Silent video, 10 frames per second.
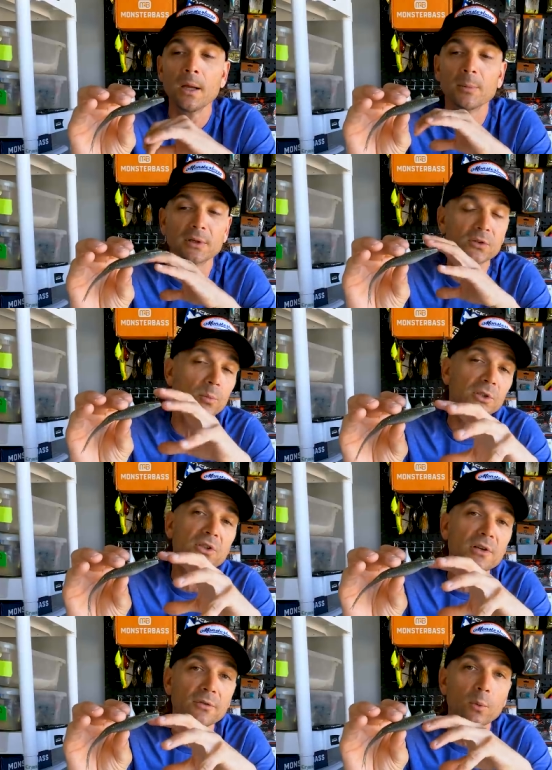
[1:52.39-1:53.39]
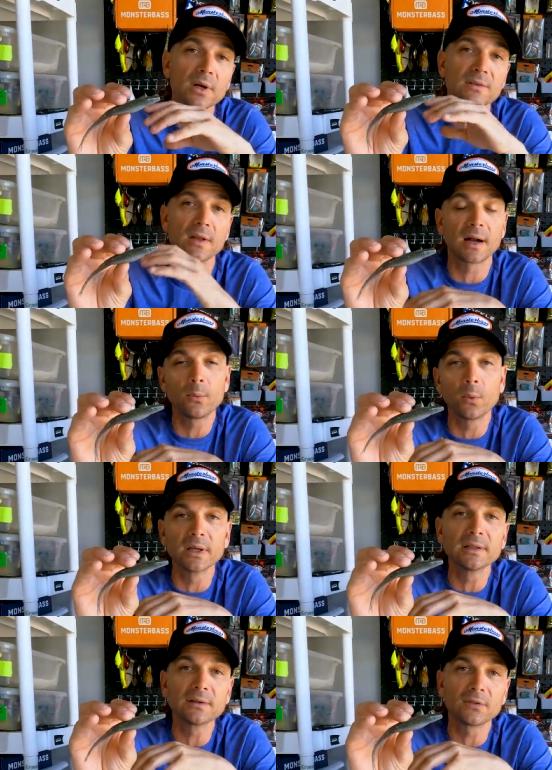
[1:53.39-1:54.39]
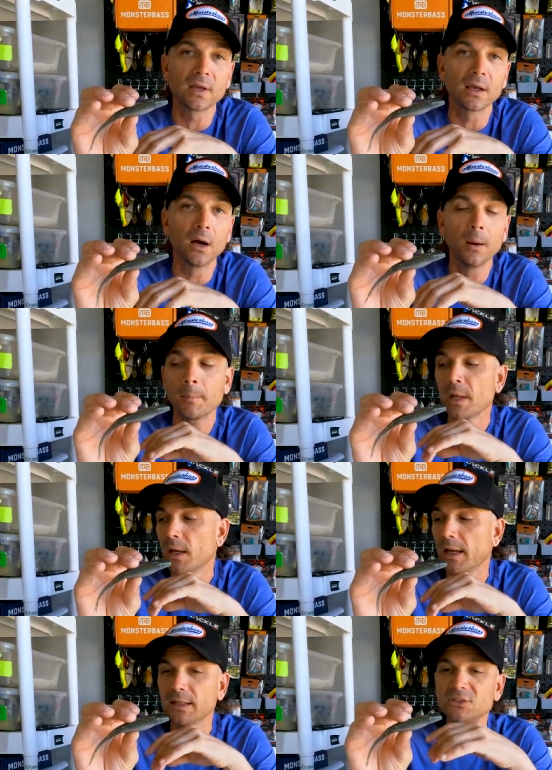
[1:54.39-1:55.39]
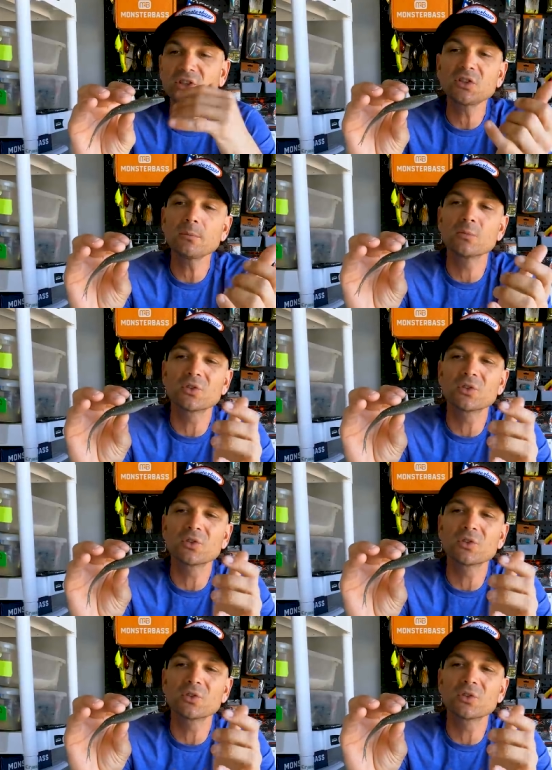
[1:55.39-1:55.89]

But there's a bunch of different ways that I rig this thing up and just some,